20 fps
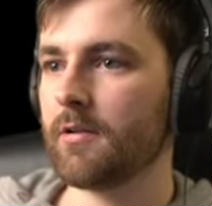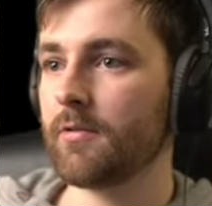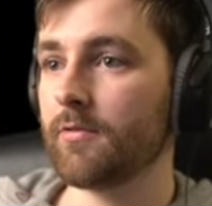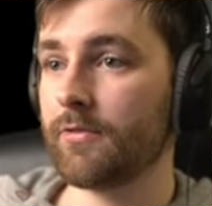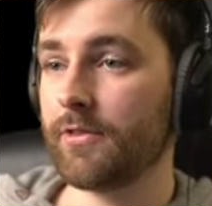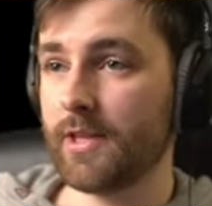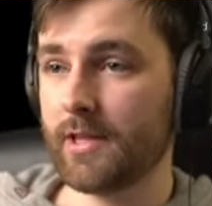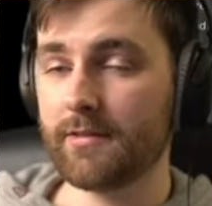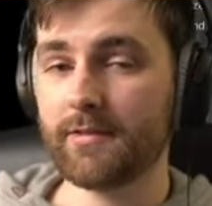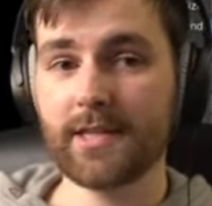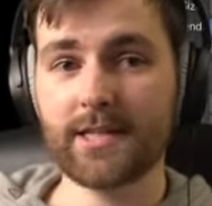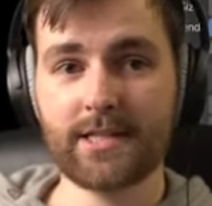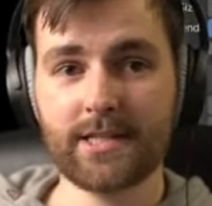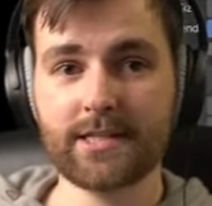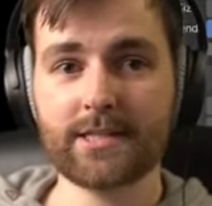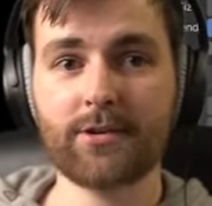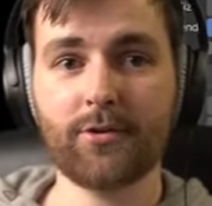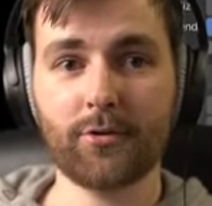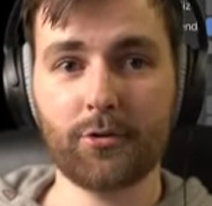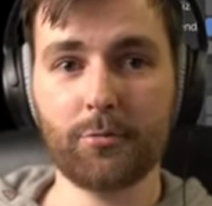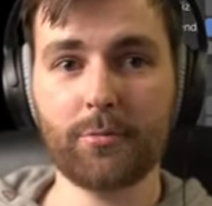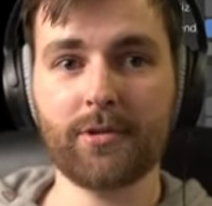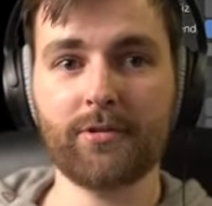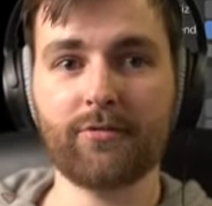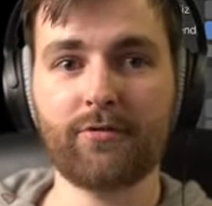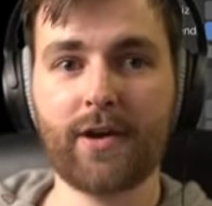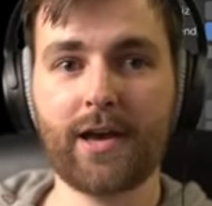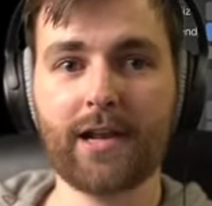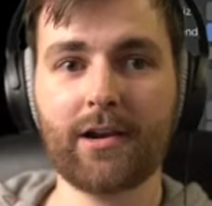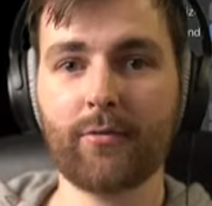This is going to be the
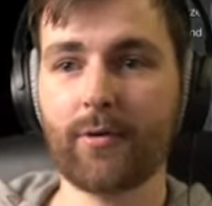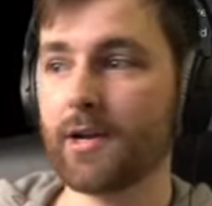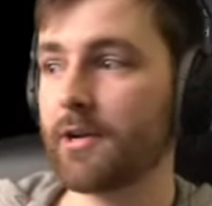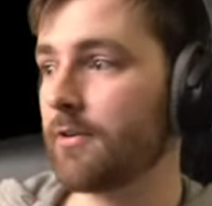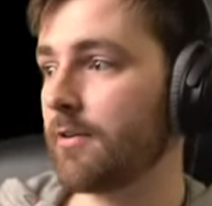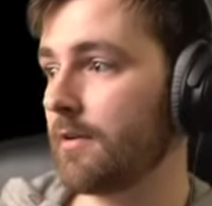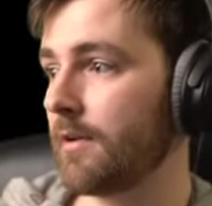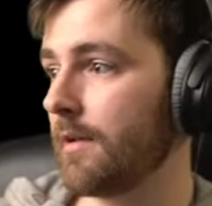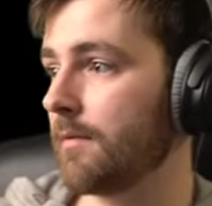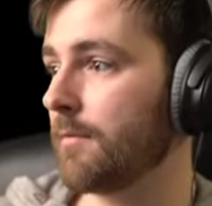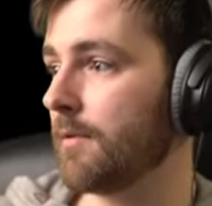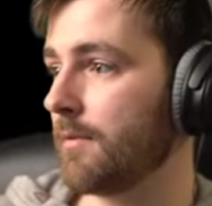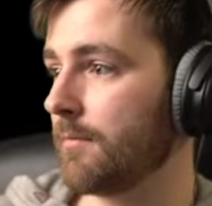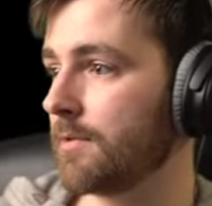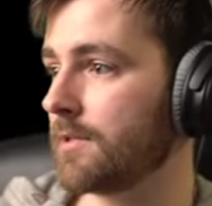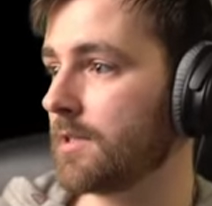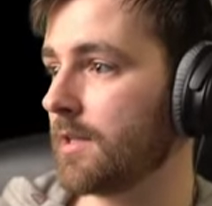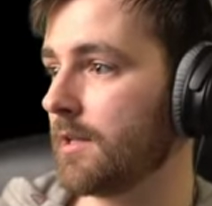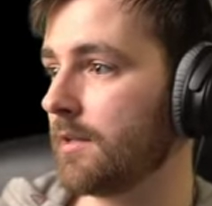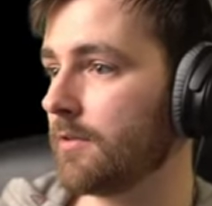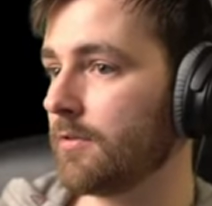final render, let me tell